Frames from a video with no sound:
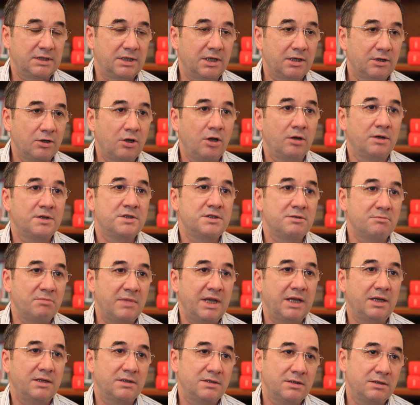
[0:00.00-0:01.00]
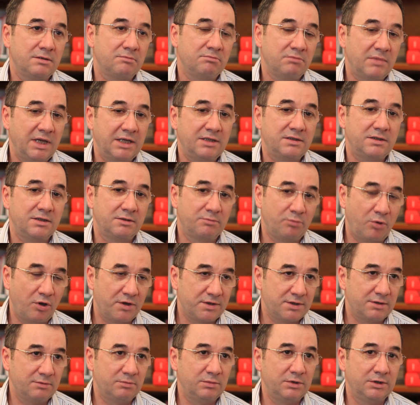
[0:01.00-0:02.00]
Technology makes it
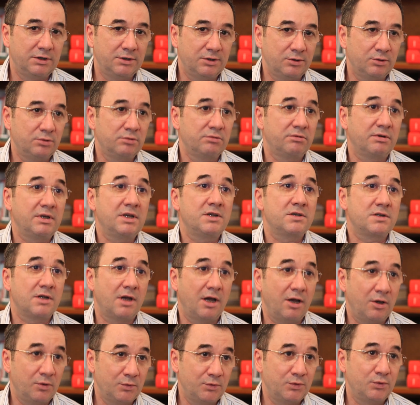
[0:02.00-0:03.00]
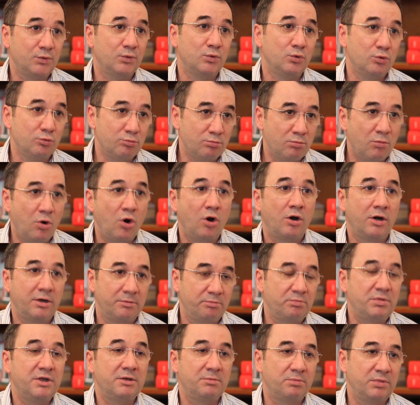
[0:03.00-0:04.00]
possible to reach out to more
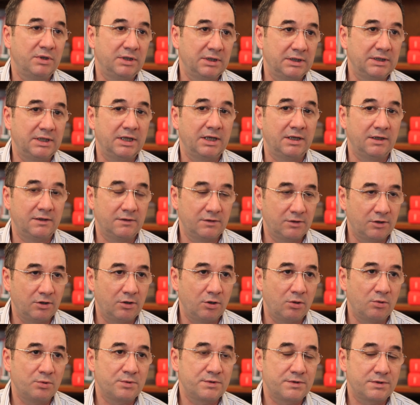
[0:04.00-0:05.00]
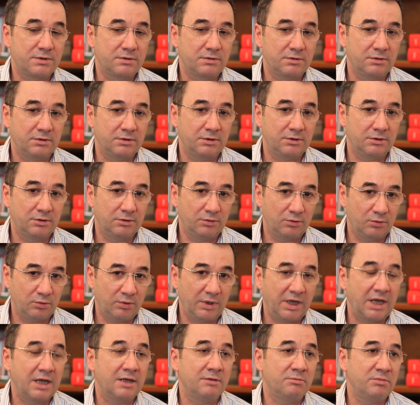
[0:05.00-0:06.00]
people than those who
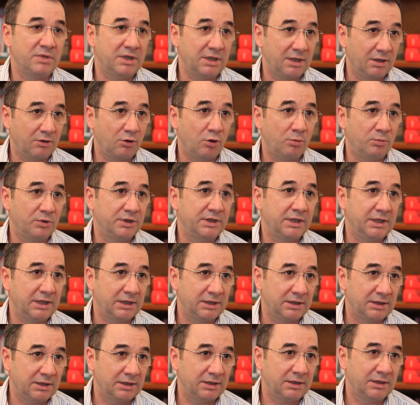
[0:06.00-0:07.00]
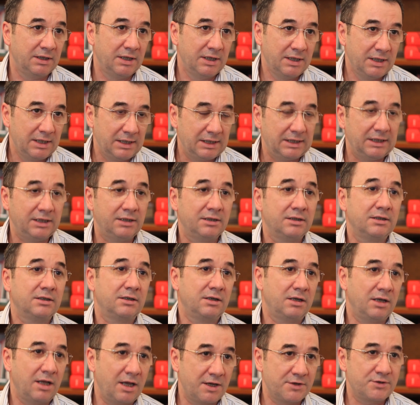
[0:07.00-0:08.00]
can be accommodated in the
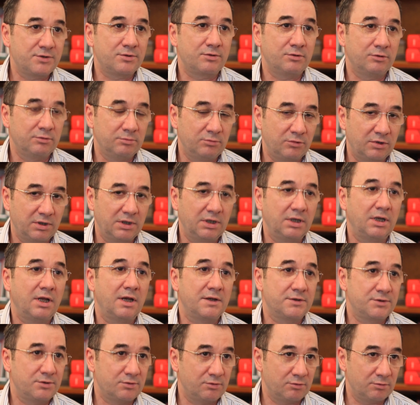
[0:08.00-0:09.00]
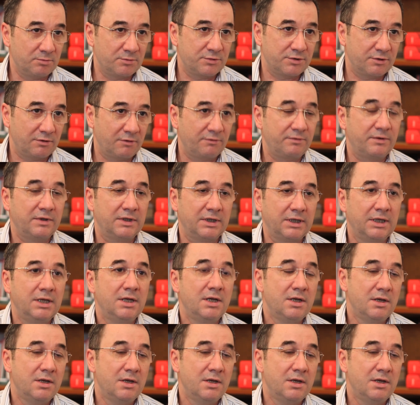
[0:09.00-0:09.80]
classroom or classrooms of a